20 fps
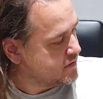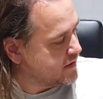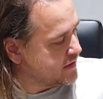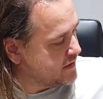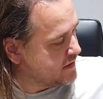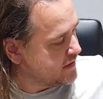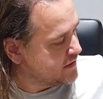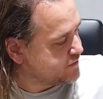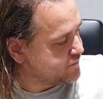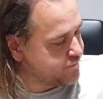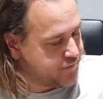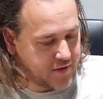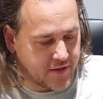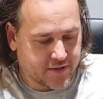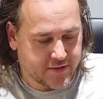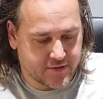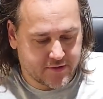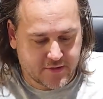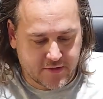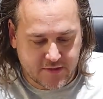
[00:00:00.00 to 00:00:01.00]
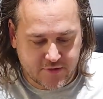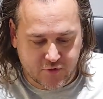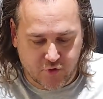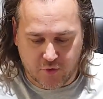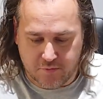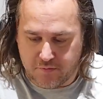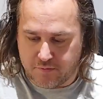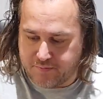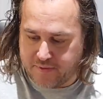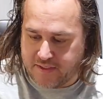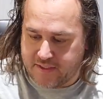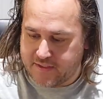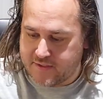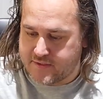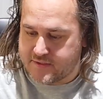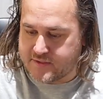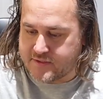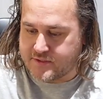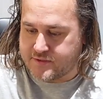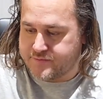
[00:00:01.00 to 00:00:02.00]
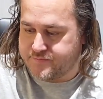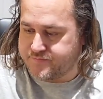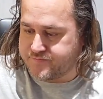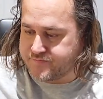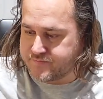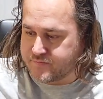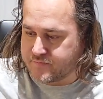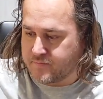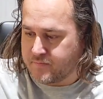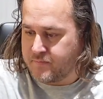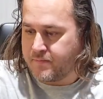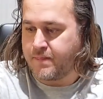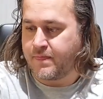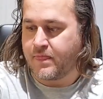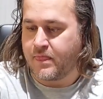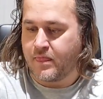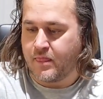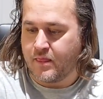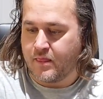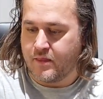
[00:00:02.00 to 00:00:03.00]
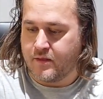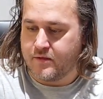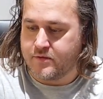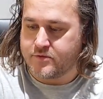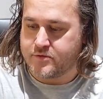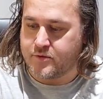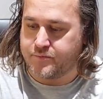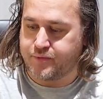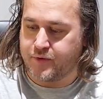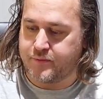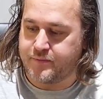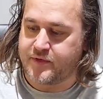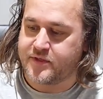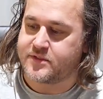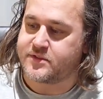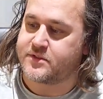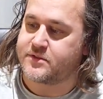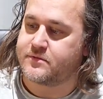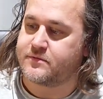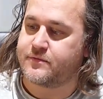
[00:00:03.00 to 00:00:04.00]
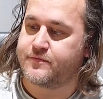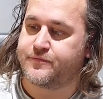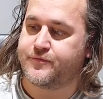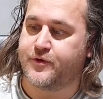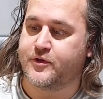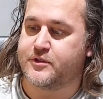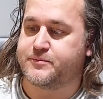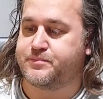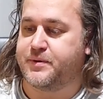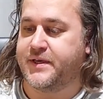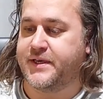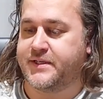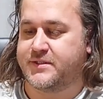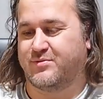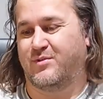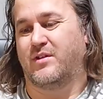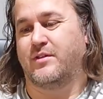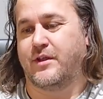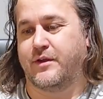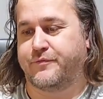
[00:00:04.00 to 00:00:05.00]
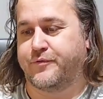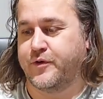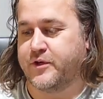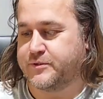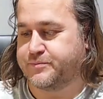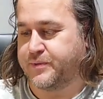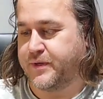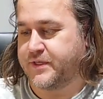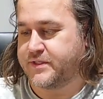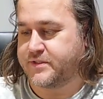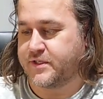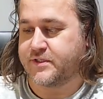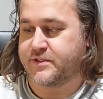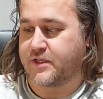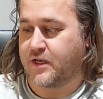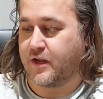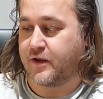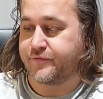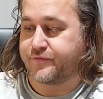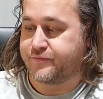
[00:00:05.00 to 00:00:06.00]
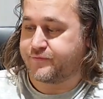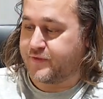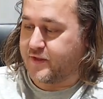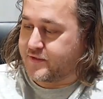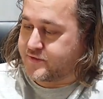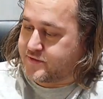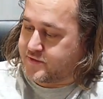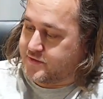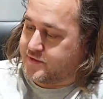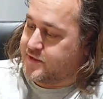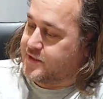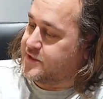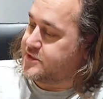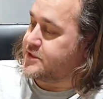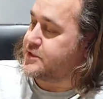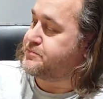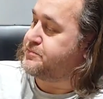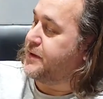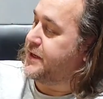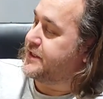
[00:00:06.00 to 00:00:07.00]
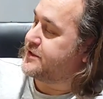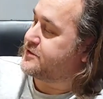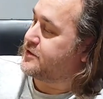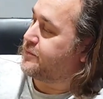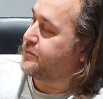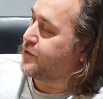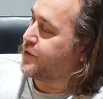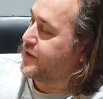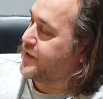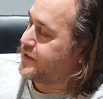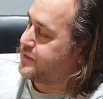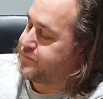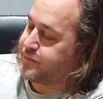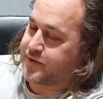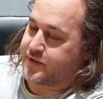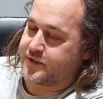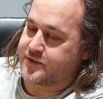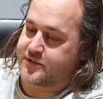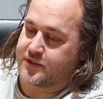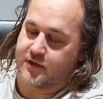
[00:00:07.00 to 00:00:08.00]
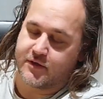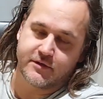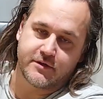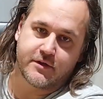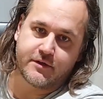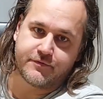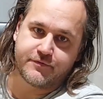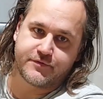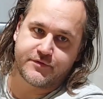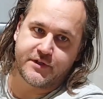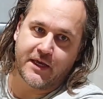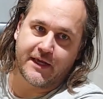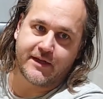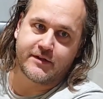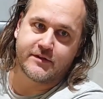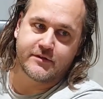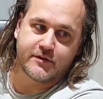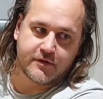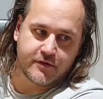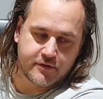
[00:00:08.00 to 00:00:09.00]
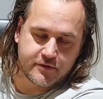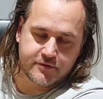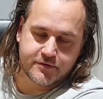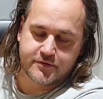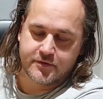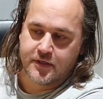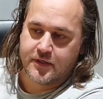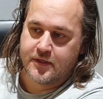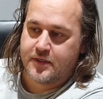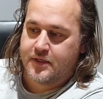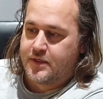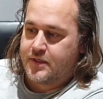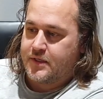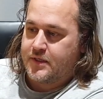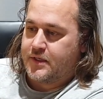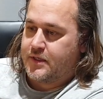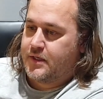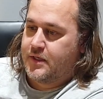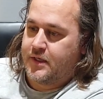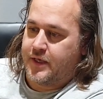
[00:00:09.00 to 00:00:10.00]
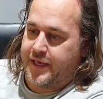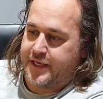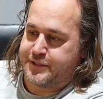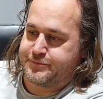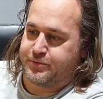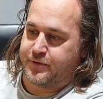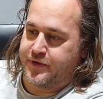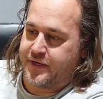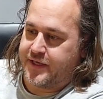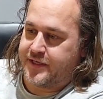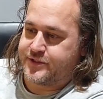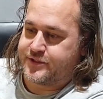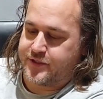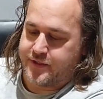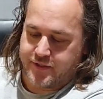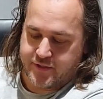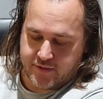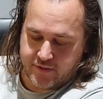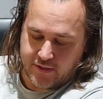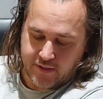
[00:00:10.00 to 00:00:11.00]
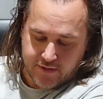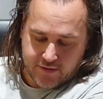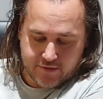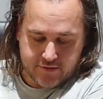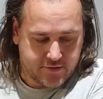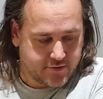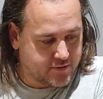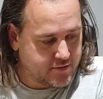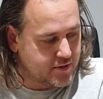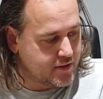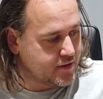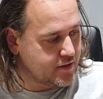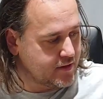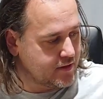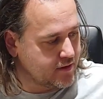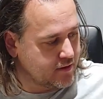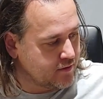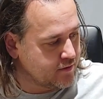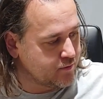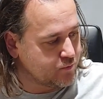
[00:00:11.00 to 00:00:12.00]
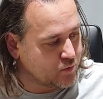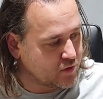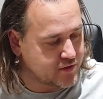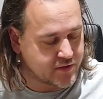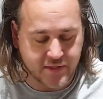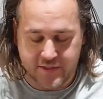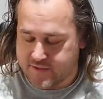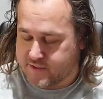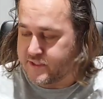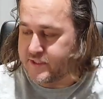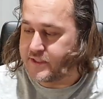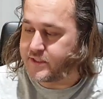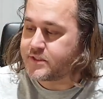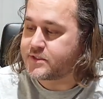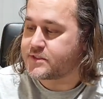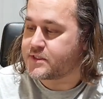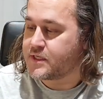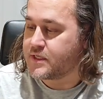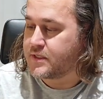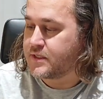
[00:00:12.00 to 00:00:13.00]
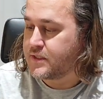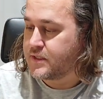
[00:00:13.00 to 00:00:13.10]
And let's find the thermal pads. So pretty much first page, well not first page, this is page number 8, but there's a lot of technical explanation and on what this is.